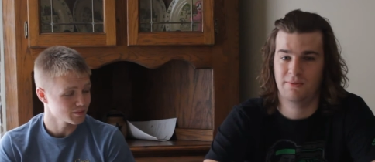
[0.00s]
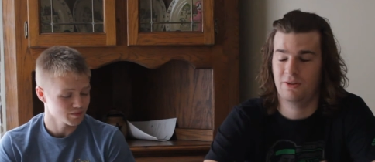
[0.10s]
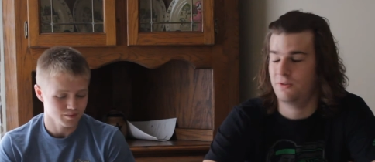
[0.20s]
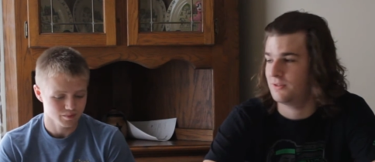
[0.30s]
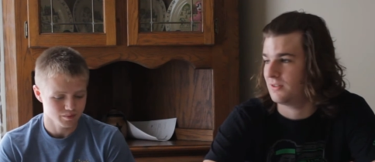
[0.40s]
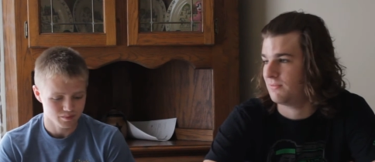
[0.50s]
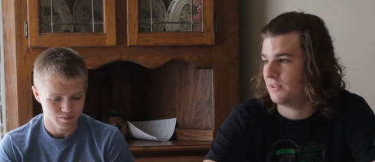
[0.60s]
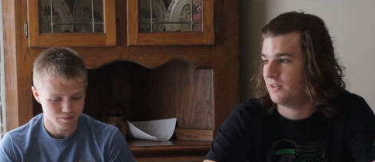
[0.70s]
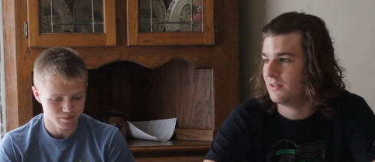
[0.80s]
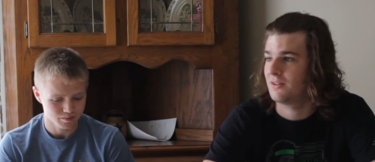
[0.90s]
Speaker 1: I knew it was his
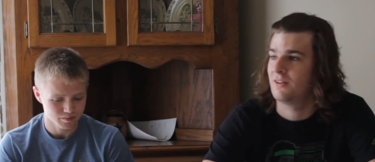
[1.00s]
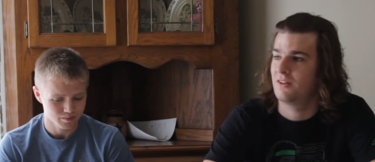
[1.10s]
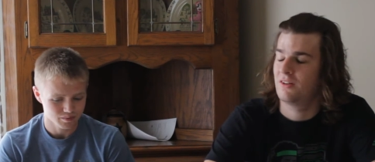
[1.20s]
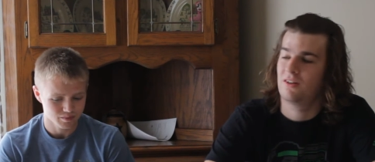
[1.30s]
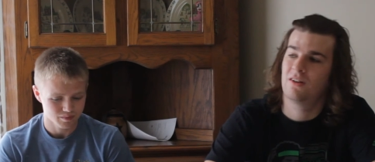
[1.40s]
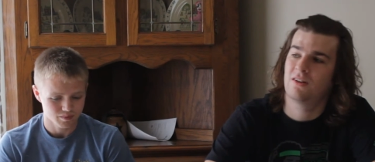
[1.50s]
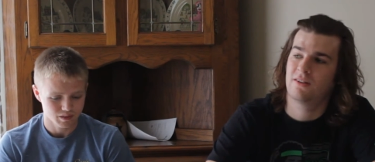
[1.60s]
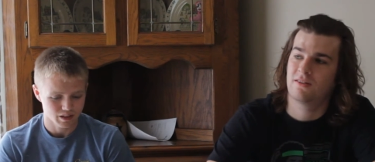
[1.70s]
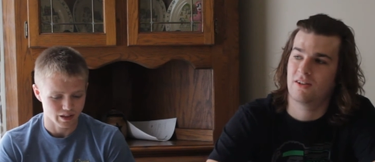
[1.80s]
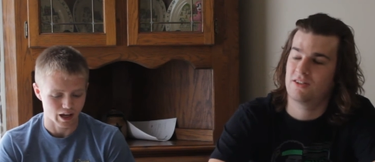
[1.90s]
finger.
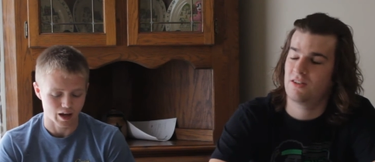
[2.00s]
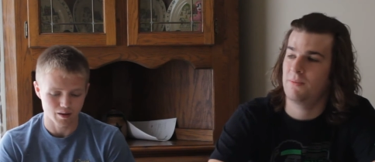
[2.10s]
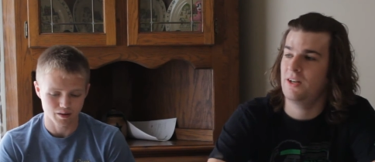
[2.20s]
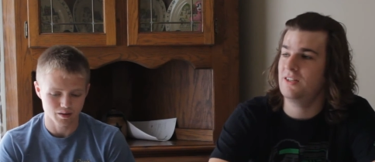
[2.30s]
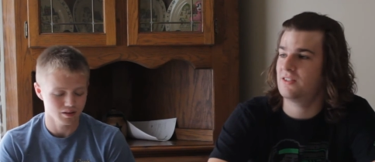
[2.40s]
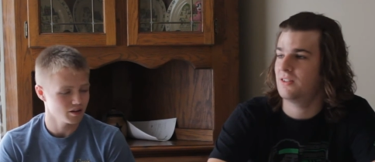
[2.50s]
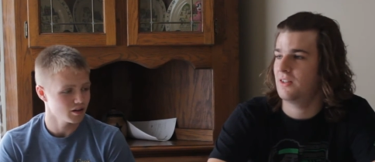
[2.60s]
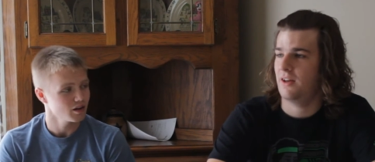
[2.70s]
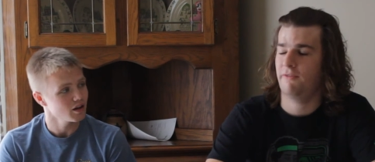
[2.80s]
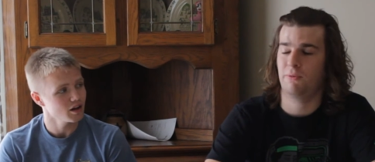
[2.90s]
It's, yeah. I mean, he's
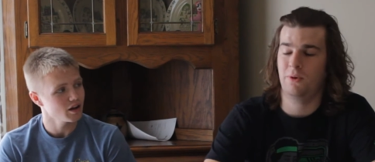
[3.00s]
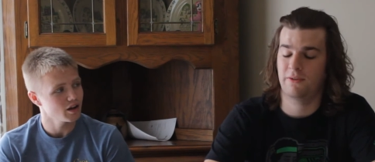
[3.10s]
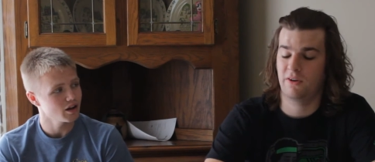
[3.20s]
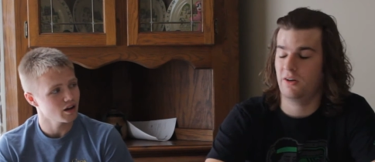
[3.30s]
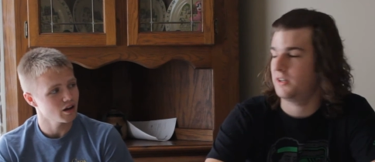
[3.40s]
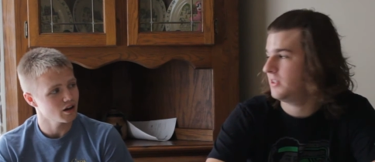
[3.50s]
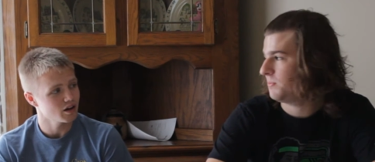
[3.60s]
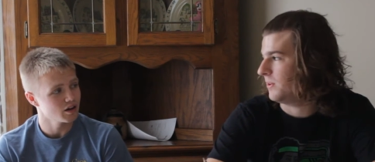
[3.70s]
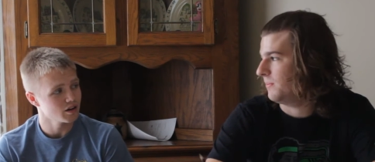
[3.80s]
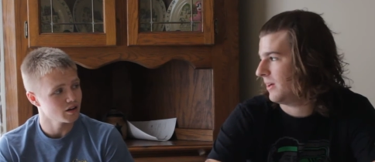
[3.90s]
from what I've heard, it is
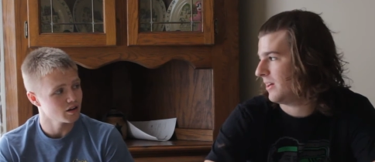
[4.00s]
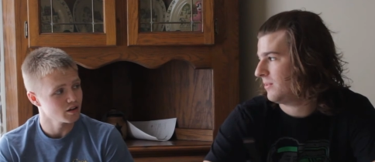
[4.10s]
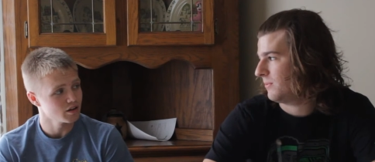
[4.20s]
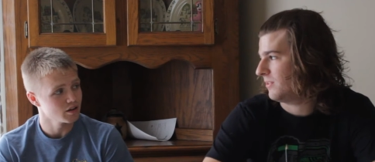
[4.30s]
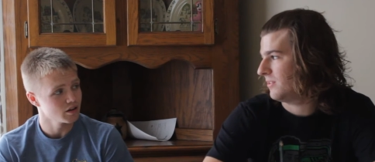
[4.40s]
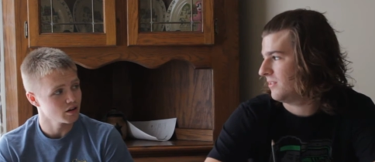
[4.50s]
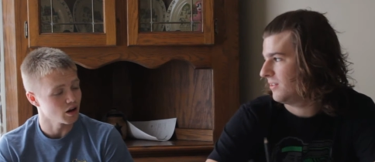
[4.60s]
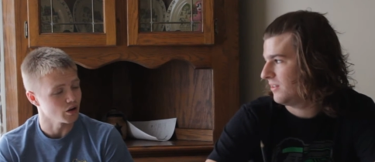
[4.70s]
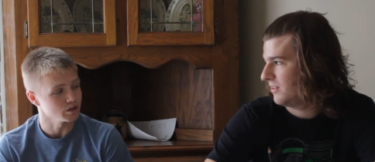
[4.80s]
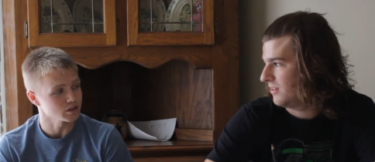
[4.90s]
pretty bad. But
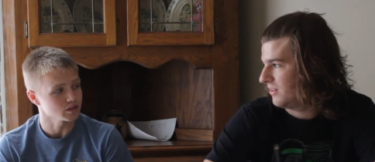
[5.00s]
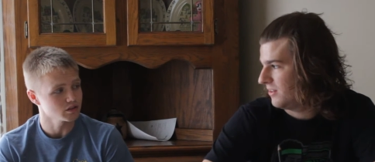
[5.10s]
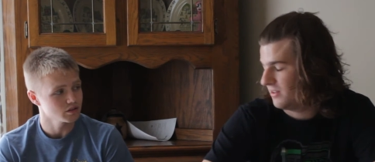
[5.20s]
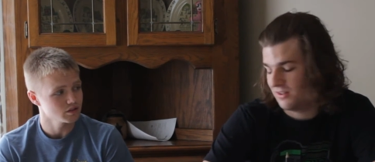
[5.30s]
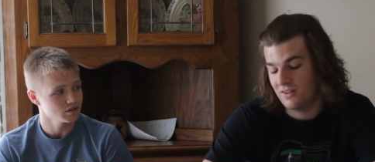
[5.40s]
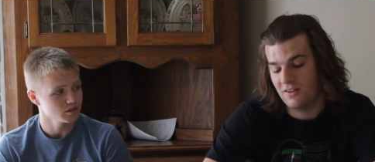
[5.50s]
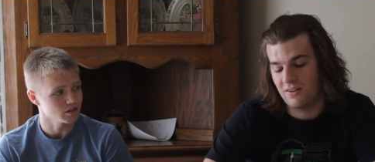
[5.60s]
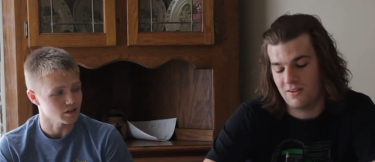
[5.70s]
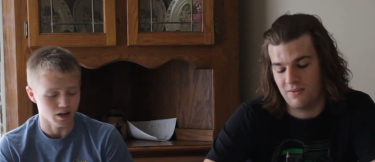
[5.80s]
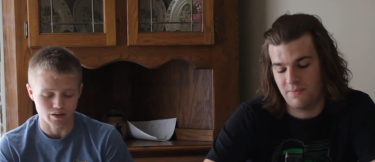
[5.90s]
oh, is it?
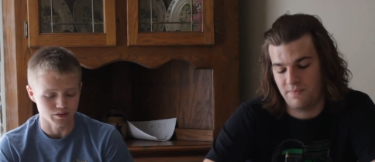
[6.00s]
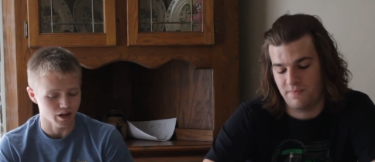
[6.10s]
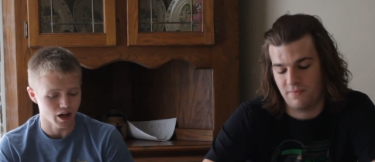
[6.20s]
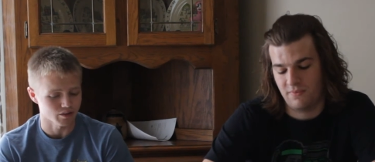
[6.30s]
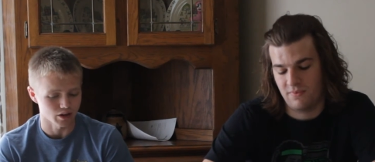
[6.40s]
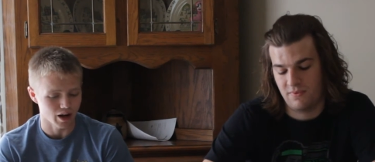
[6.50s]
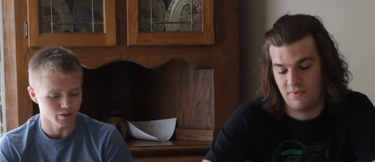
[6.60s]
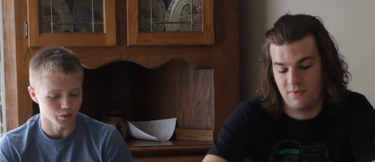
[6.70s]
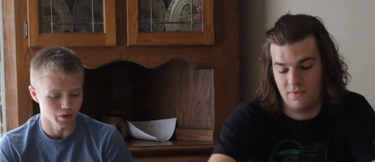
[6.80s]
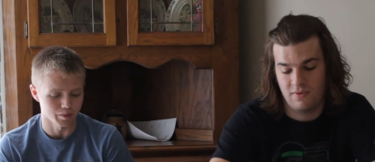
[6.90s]
Speaker 2: I haven't, I haven't, I
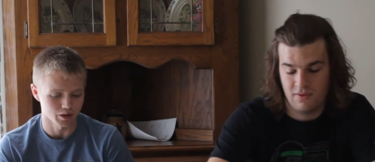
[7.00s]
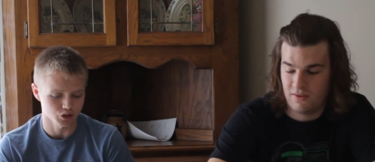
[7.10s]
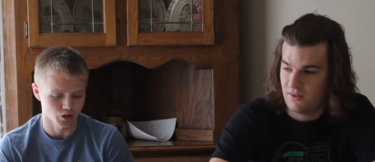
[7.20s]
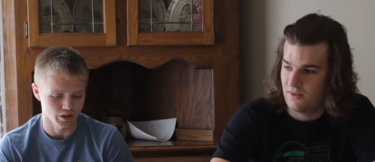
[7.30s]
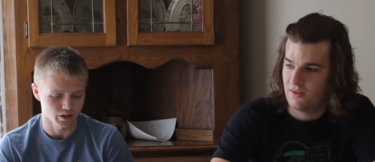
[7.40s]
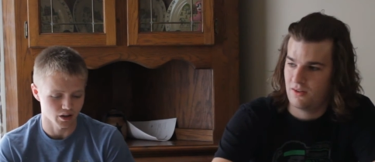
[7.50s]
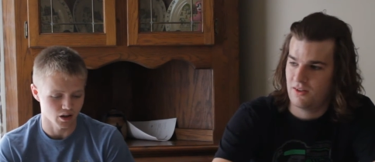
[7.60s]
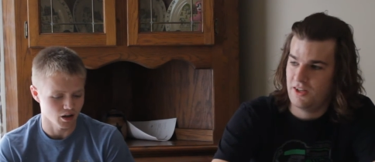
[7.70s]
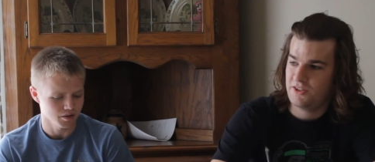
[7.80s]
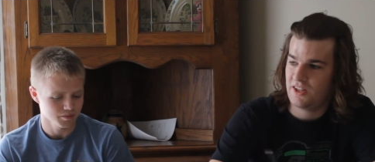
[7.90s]
haven't read much on it.
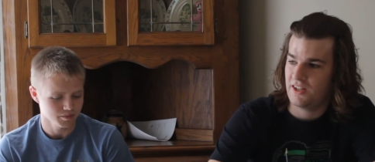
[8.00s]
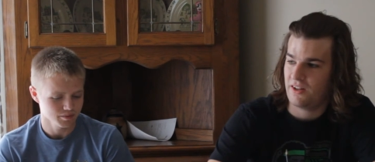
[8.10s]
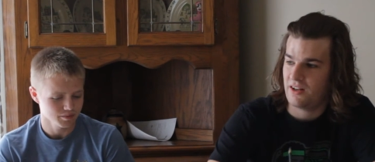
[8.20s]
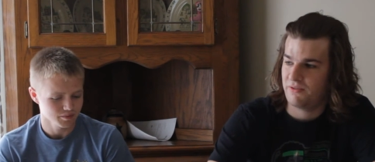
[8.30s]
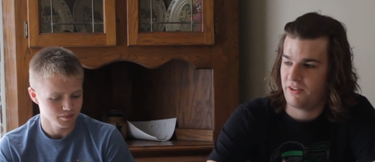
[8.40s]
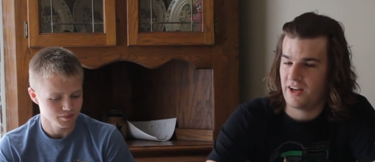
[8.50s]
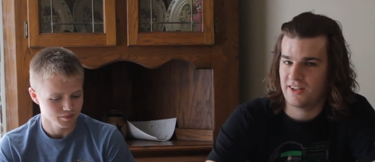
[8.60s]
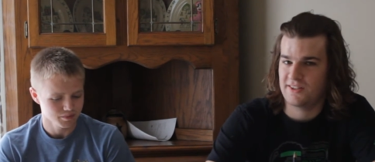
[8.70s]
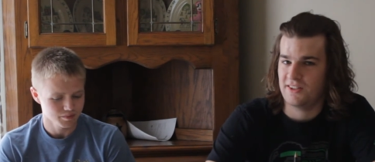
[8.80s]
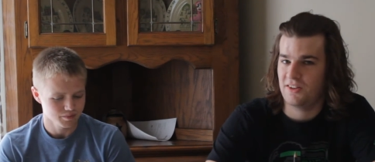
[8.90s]
Uh,
Speaker 1: he's getting a lot of flack
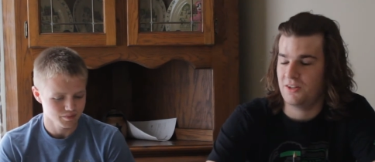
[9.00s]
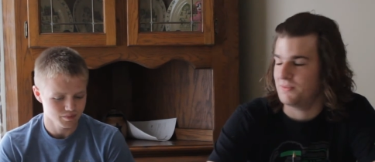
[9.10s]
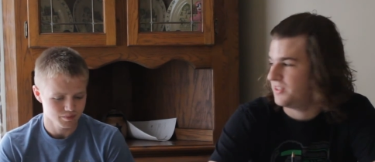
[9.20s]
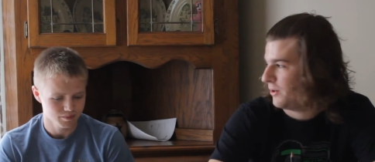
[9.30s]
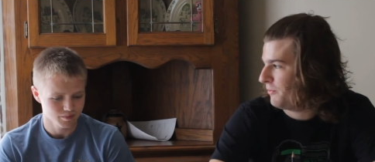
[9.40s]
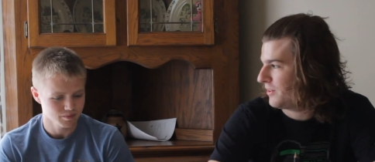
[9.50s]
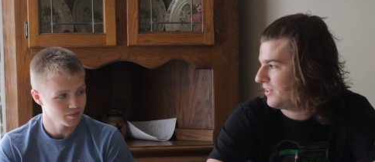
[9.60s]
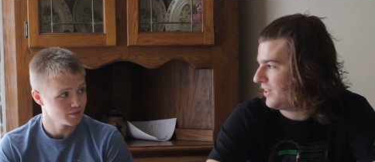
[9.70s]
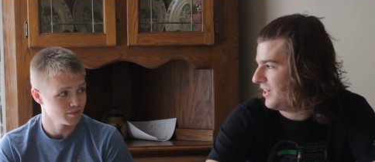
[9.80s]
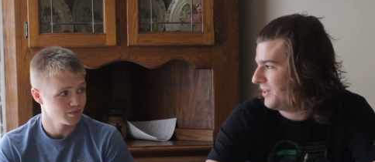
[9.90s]
because he took himself out of
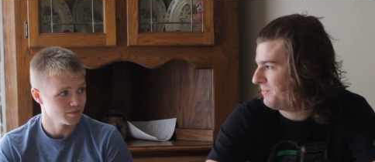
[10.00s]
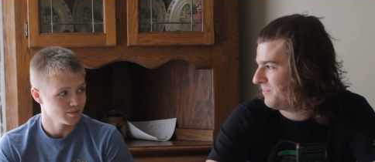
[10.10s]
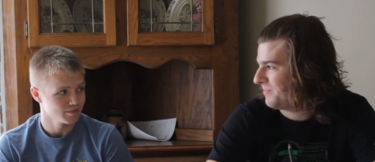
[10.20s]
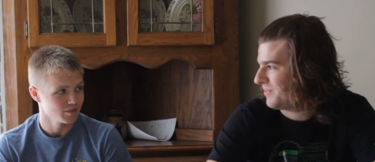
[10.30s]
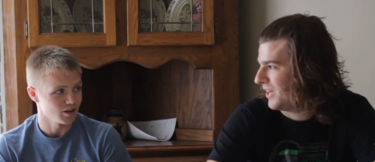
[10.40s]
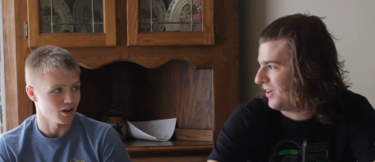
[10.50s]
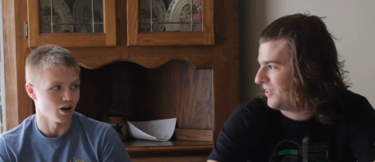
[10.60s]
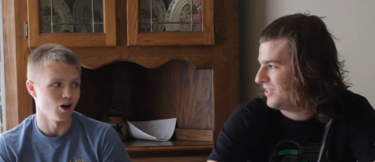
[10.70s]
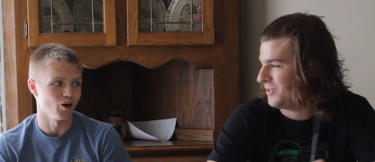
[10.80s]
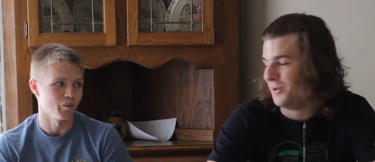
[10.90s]
the game, and all
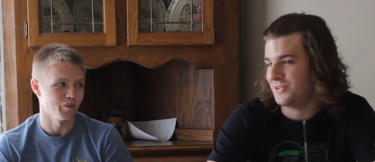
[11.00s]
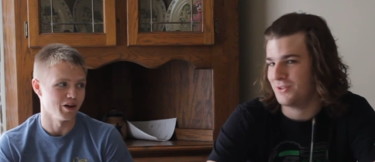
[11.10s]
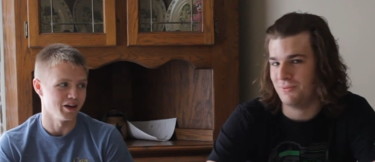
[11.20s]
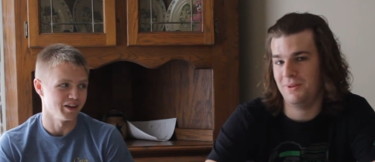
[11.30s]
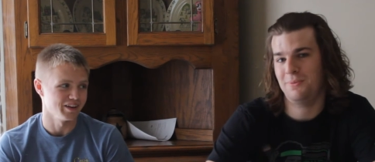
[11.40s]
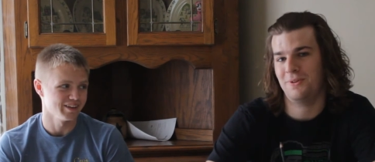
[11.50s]
these oh, old school man. people